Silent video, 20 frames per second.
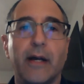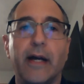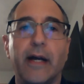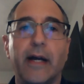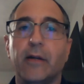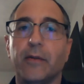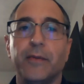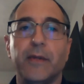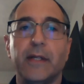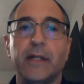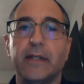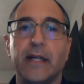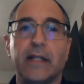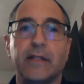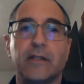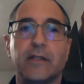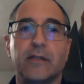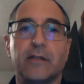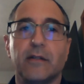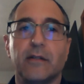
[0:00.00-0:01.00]
I don't think
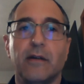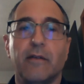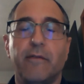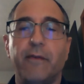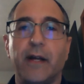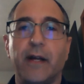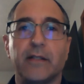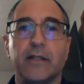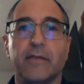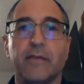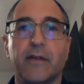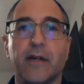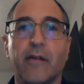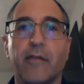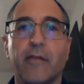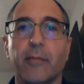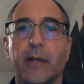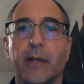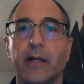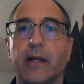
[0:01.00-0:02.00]
that's effective
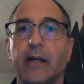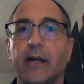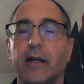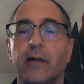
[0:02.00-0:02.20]
government.